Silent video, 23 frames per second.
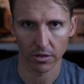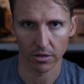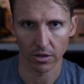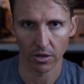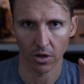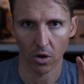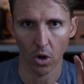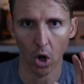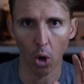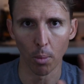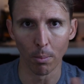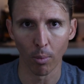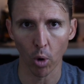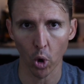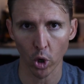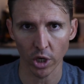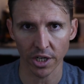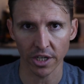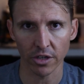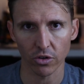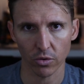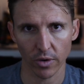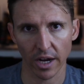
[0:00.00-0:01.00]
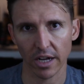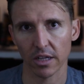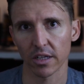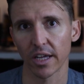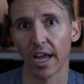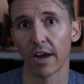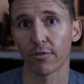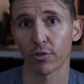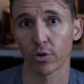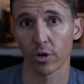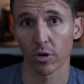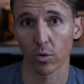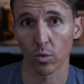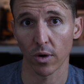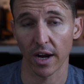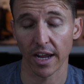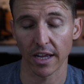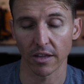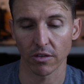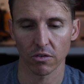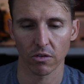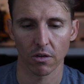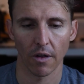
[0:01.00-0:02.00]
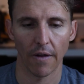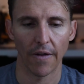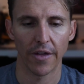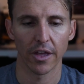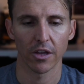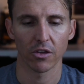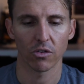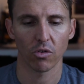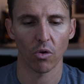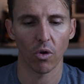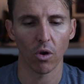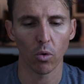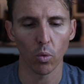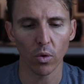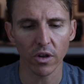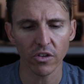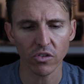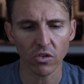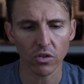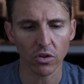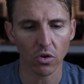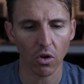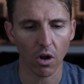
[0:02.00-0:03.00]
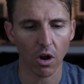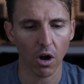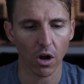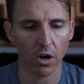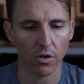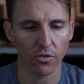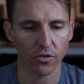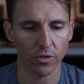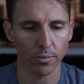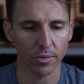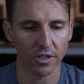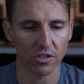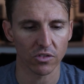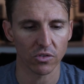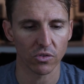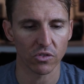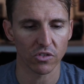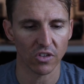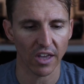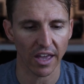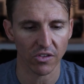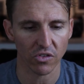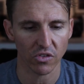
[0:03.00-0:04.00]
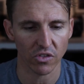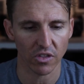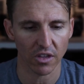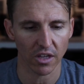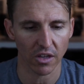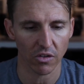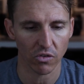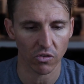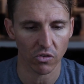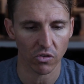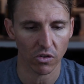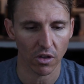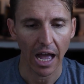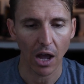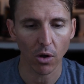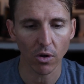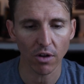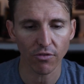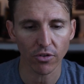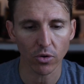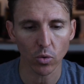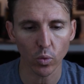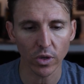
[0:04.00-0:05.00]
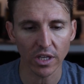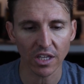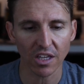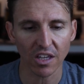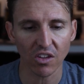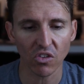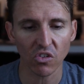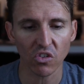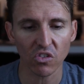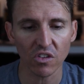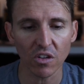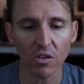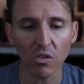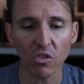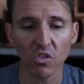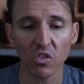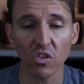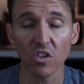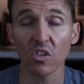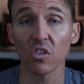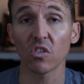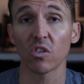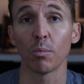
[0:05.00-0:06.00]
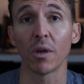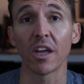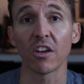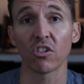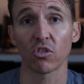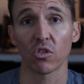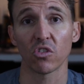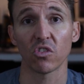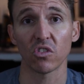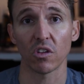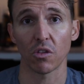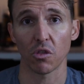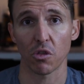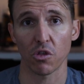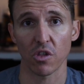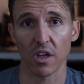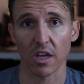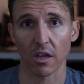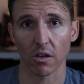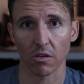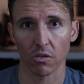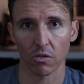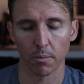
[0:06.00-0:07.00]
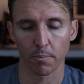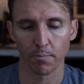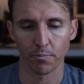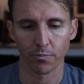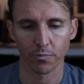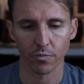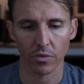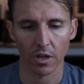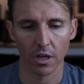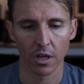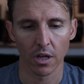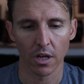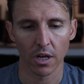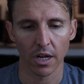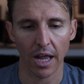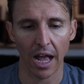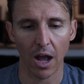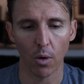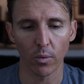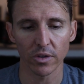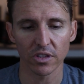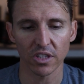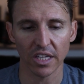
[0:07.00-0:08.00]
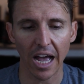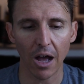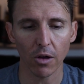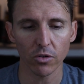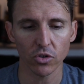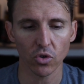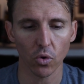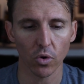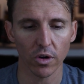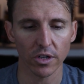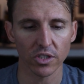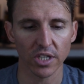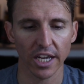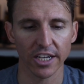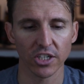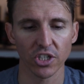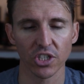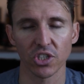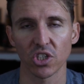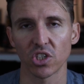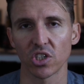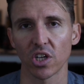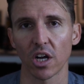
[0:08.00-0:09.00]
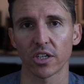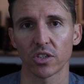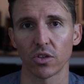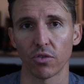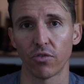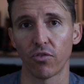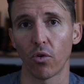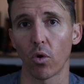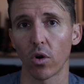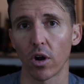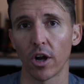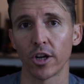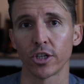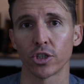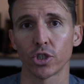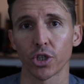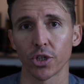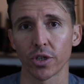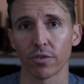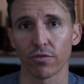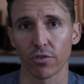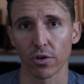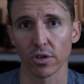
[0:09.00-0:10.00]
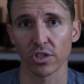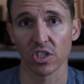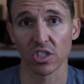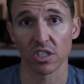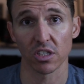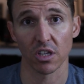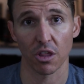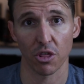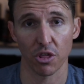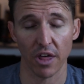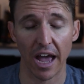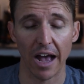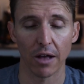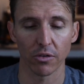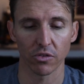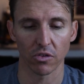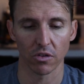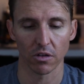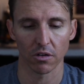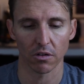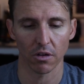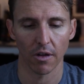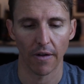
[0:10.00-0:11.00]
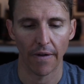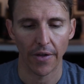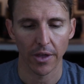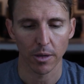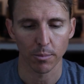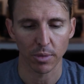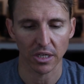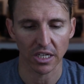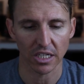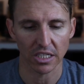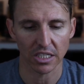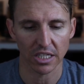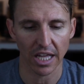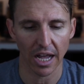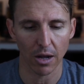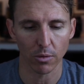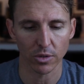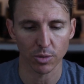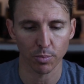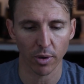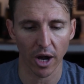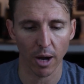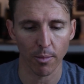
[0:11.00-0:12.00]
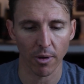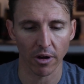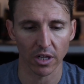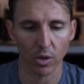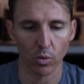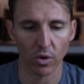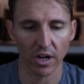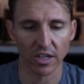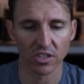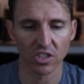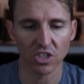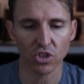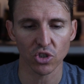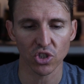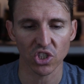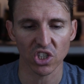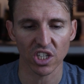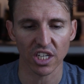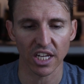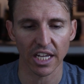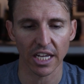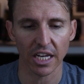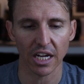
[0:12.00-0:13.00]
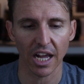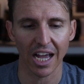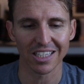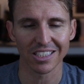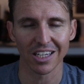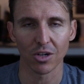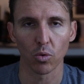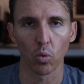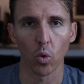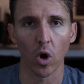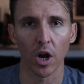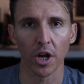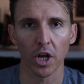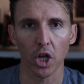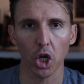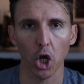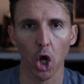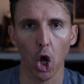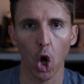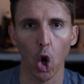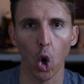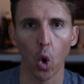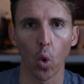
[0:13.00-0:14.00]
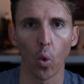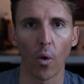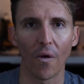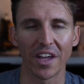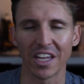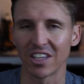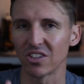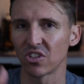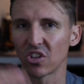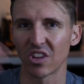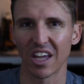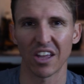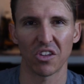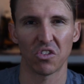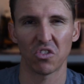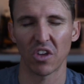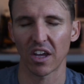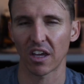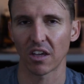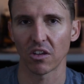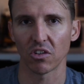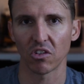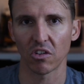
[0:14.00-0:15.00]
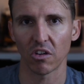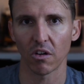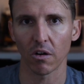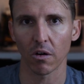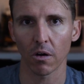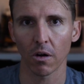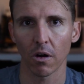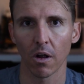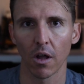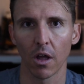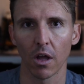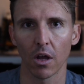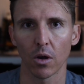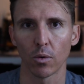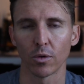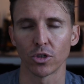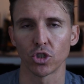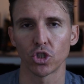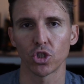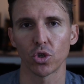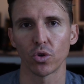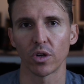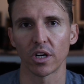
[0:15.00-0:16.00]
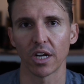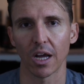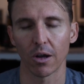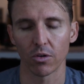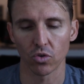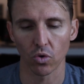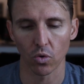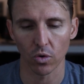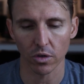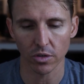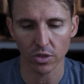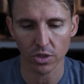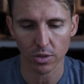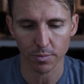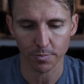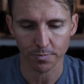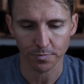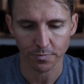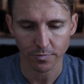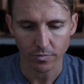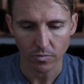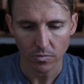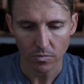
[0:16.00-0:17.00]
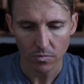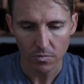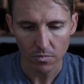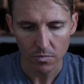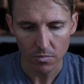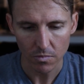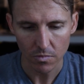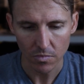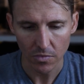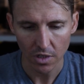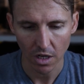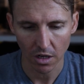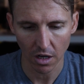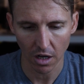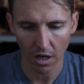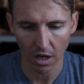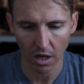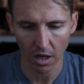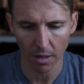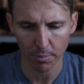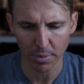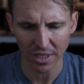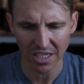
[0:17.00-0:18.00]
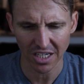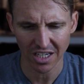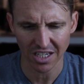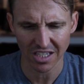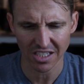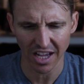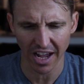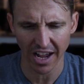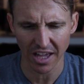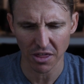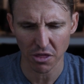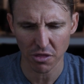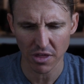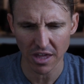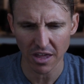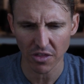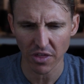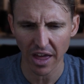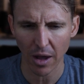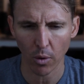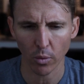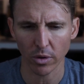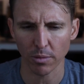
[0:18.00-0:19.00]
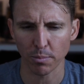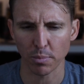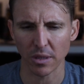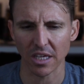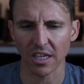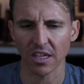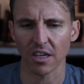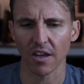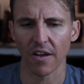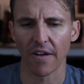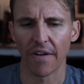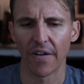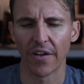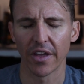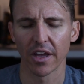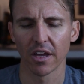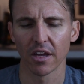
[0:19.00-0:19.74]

you know, a morning directly after it rains. So it was a little hard for me to test this. However, we can still see some interesting things. Now with the outdoors, I just stuck to 400 versus 1000 because that was primarily what I was interested in. I didn't want to go into that second tier when shooting outdoors uh, because I think that would be